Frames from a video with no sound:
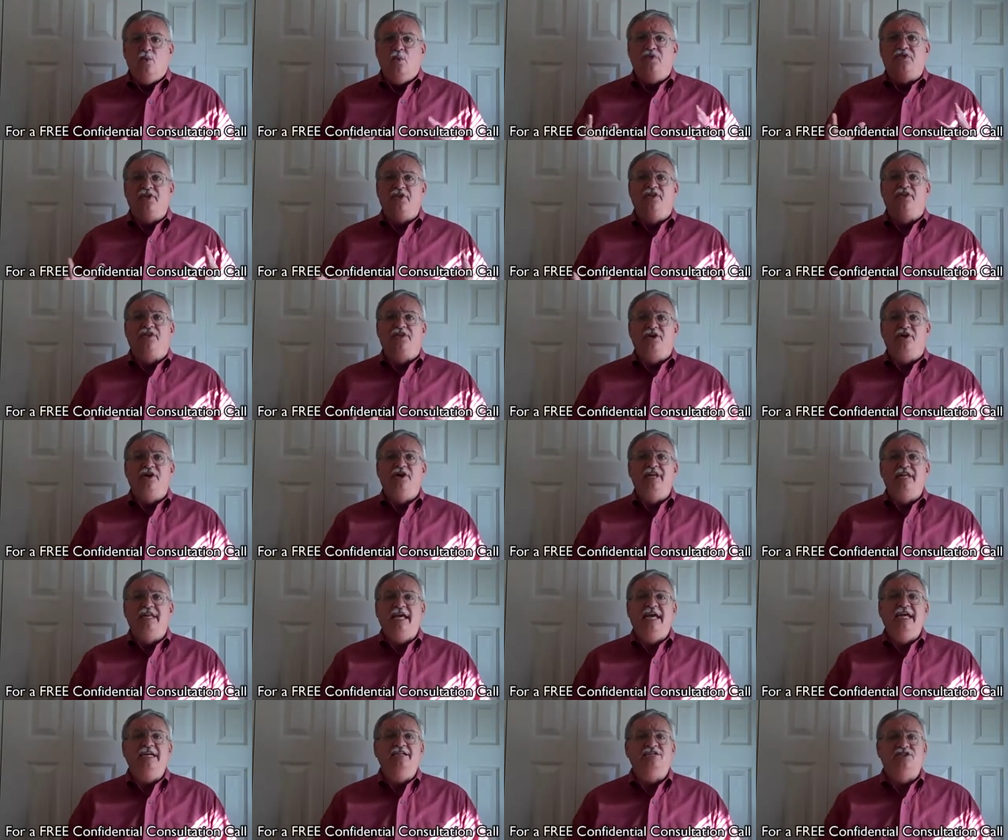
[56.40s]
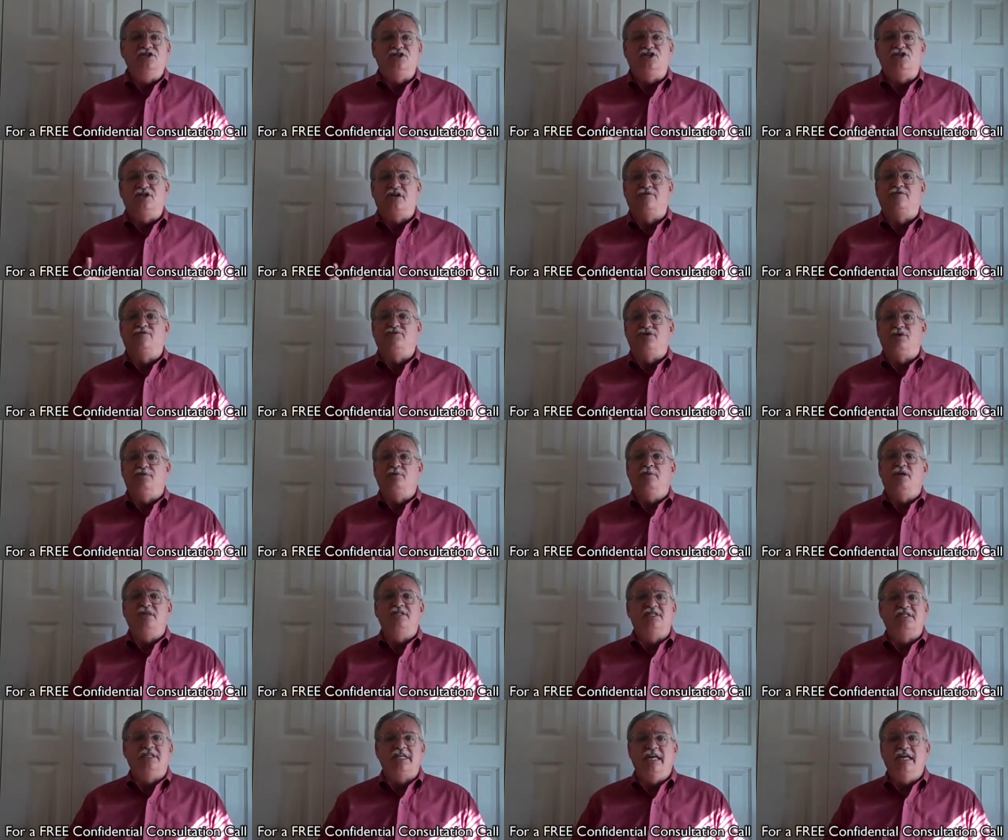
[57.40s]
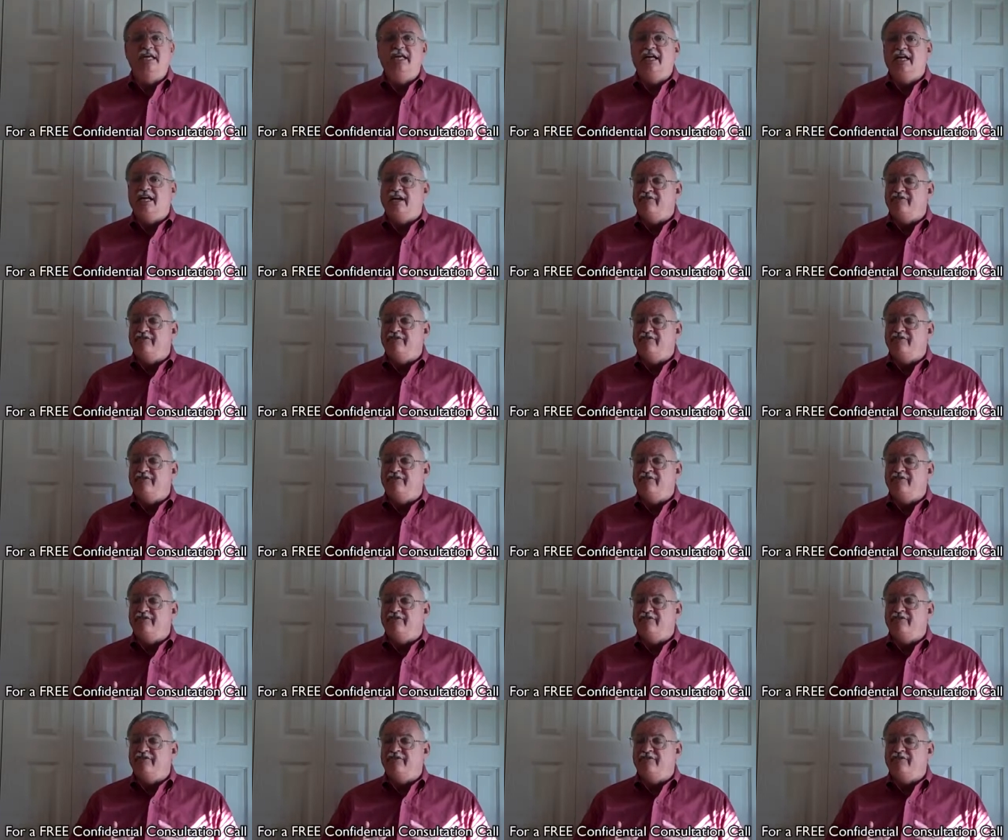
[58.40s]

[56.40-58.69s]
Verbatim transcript: Within 30 days, the servicer must send